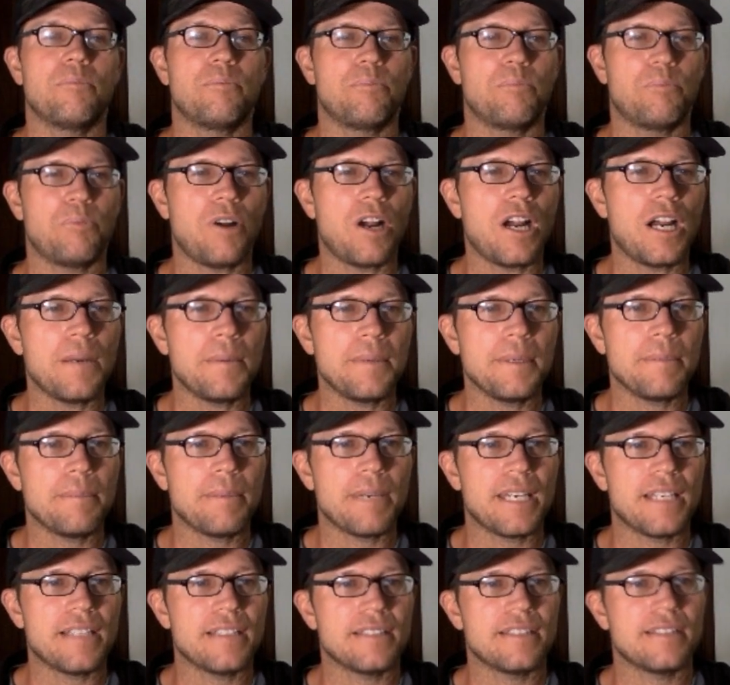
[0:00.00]
Probably
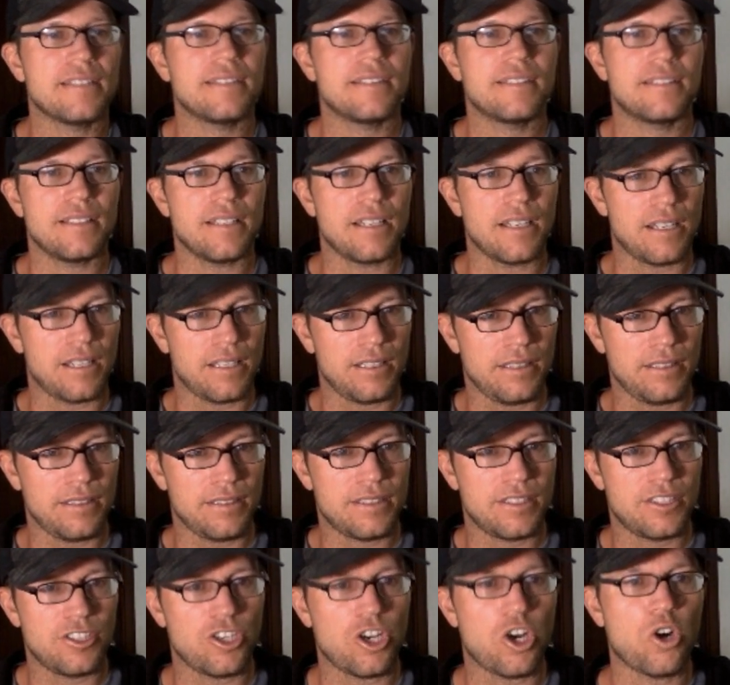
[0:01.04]
best
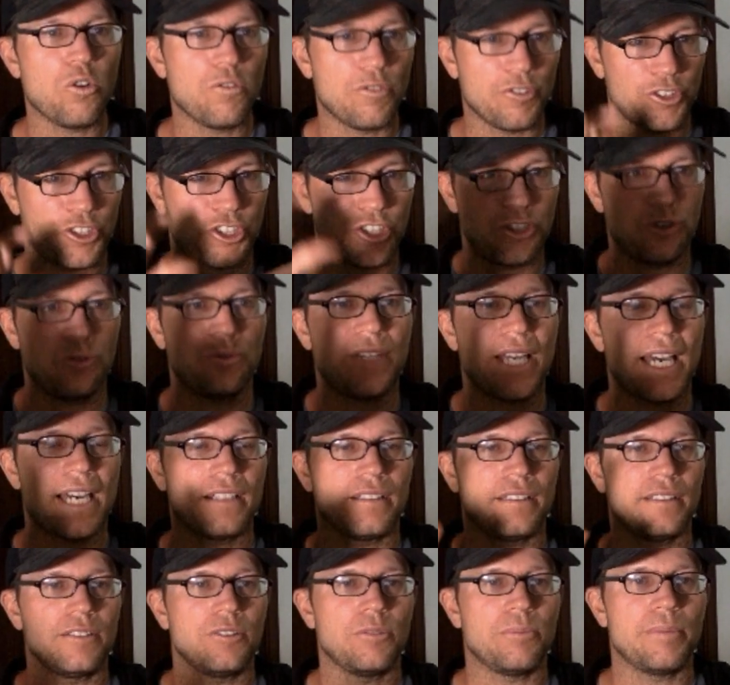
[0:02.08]
to overshoot that
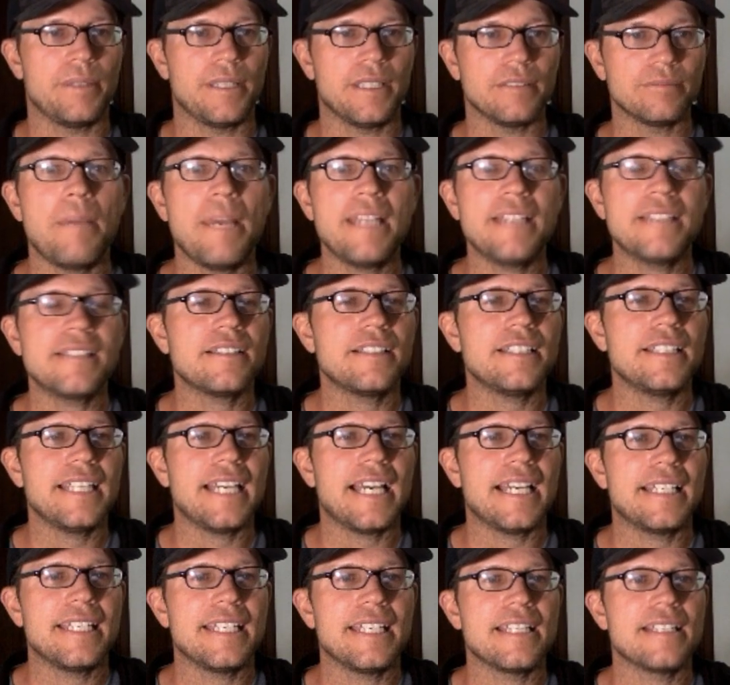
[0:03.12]
a little bit. Basically,
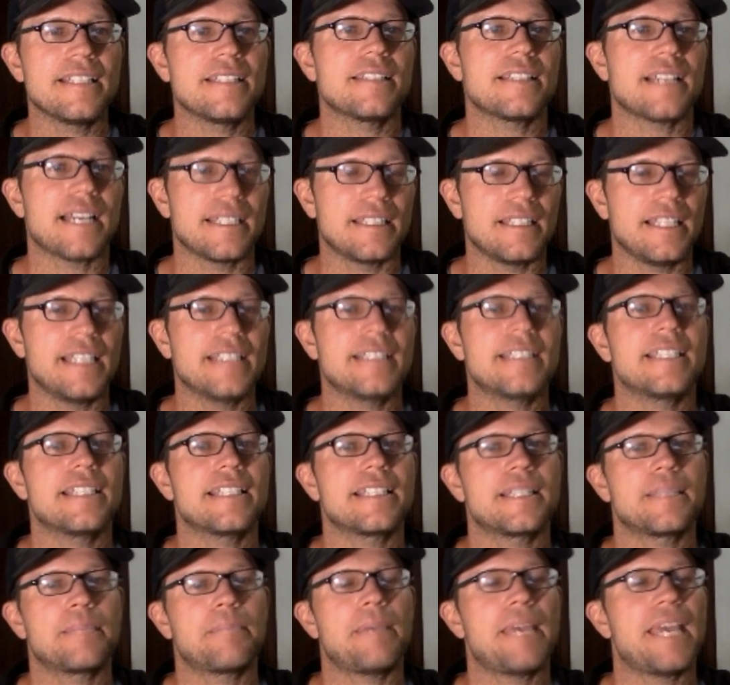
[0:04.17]
the idea is I'd like to
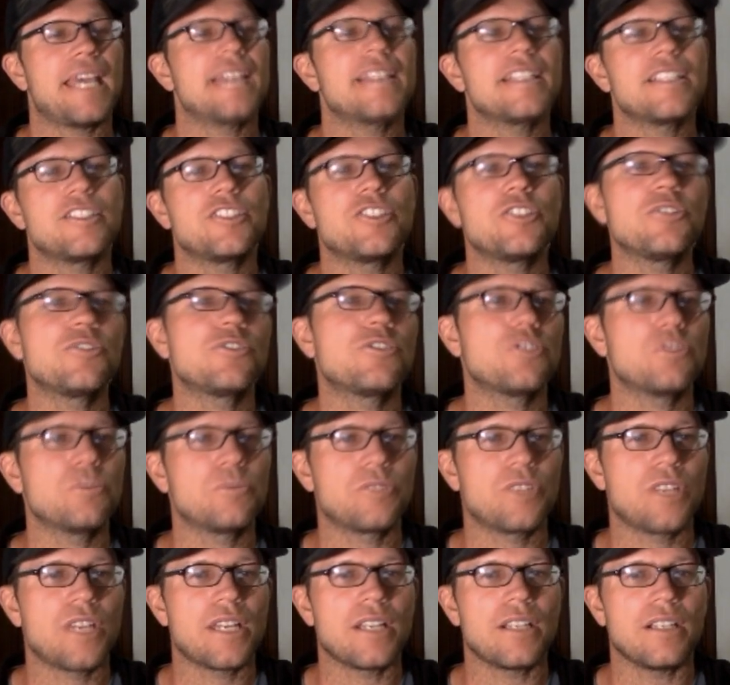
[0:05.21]
expand this YouTube
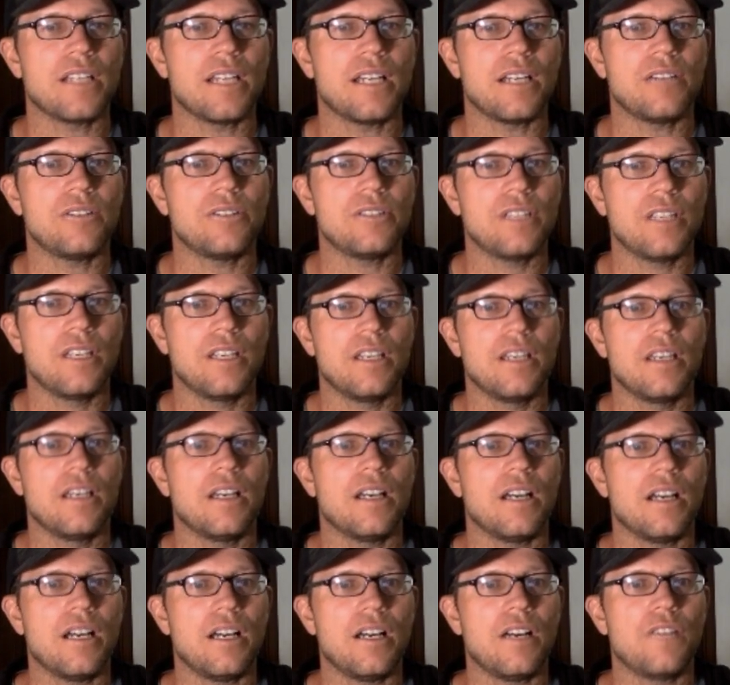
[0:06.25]
channel out
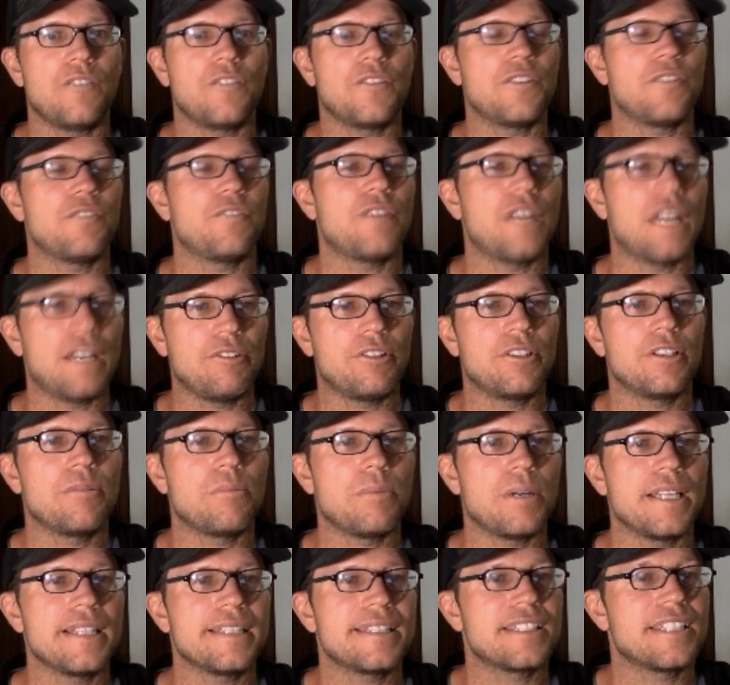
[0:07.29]
from 500 a
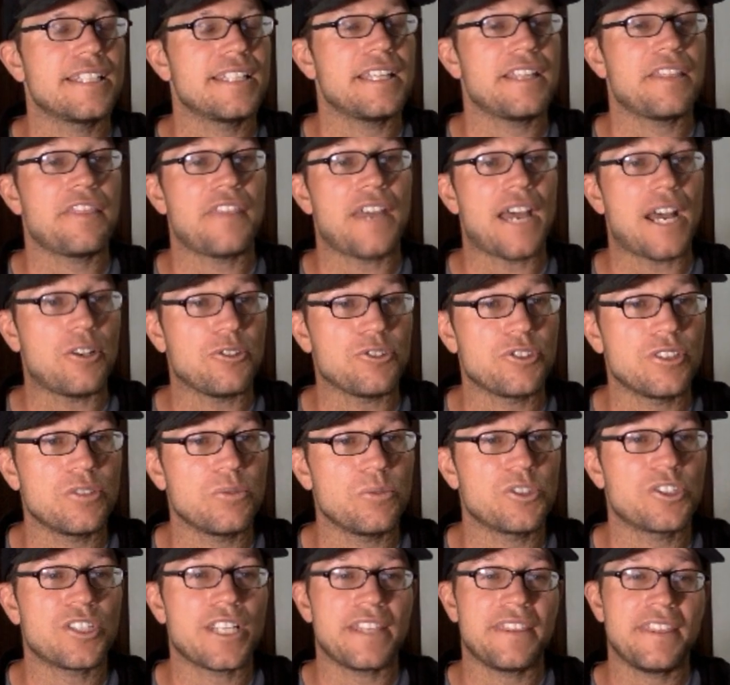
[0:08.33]
month to
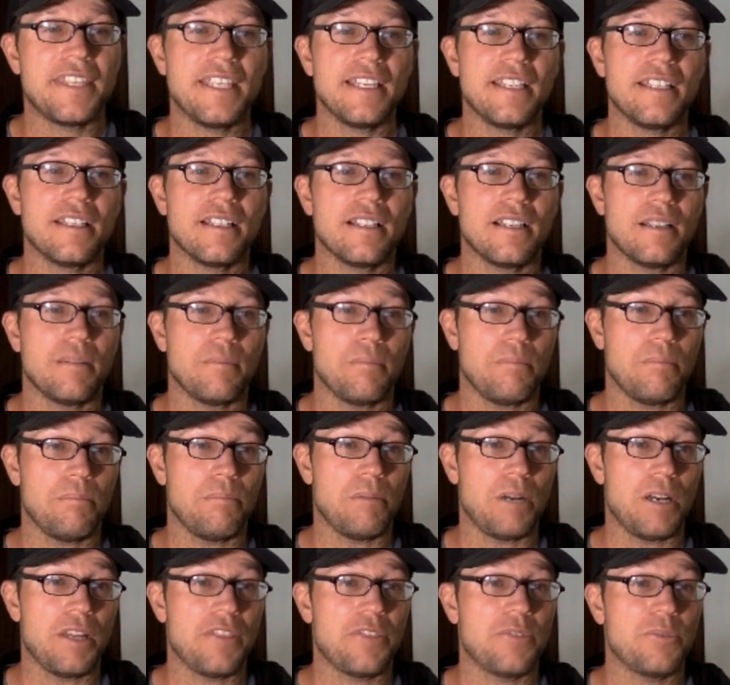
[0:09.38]
1,000, which I think a
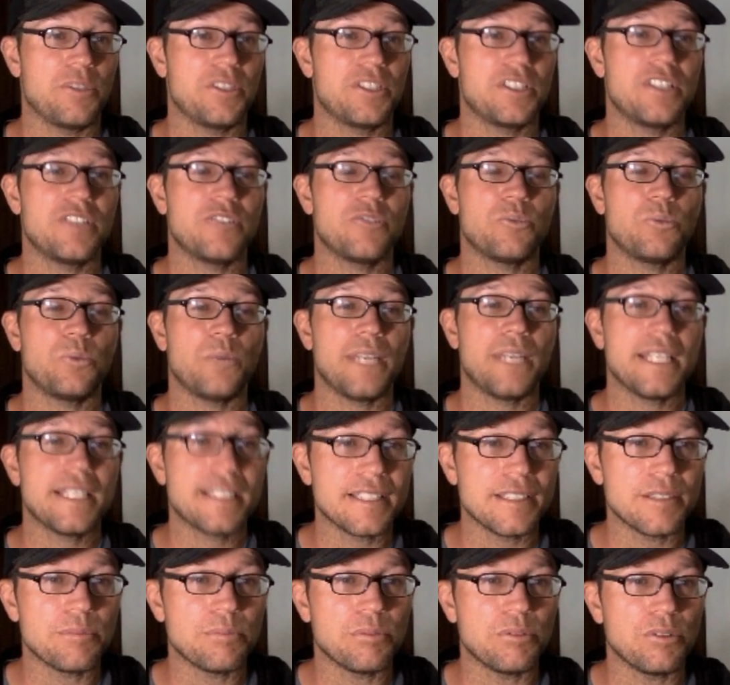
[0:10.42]
month, which is
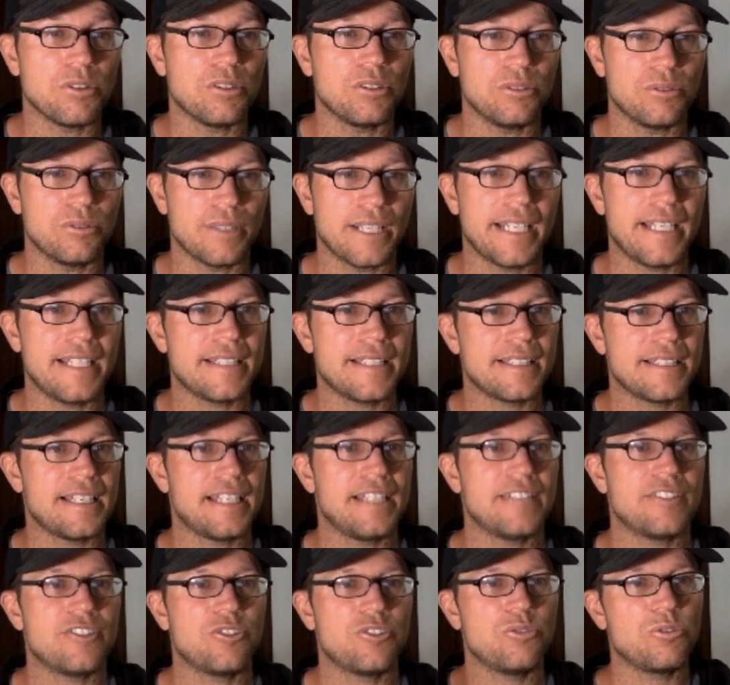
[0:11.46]
reasonable, right? It's
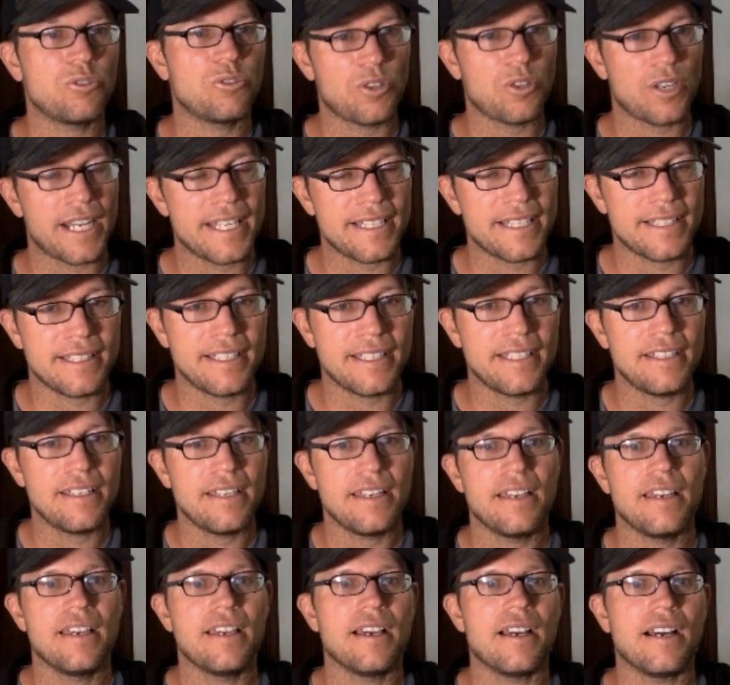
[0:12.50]
not too crazy.
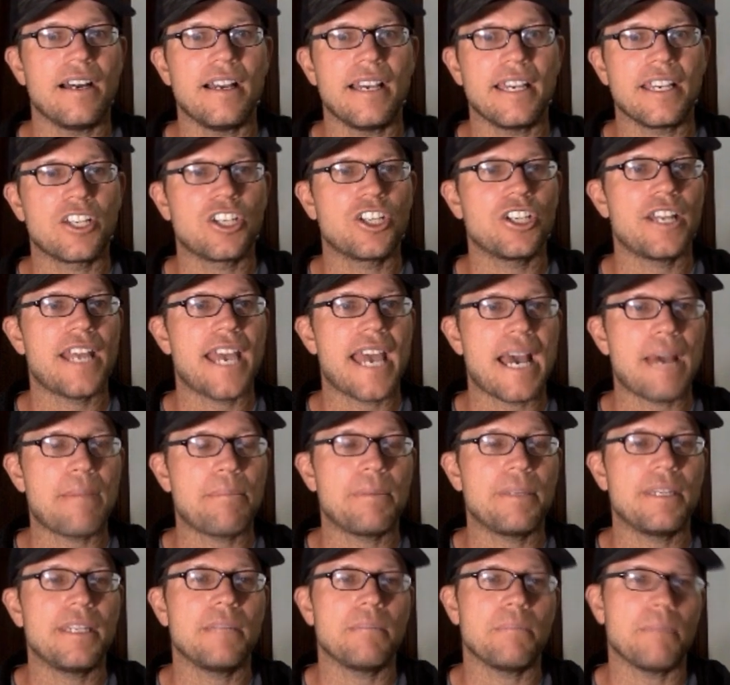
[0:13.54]
It could
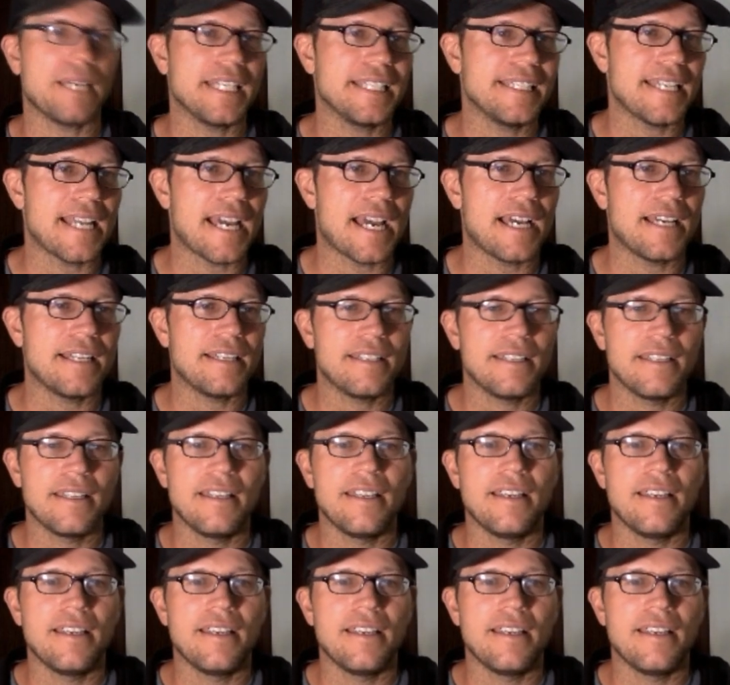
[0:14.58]
happen, it might not.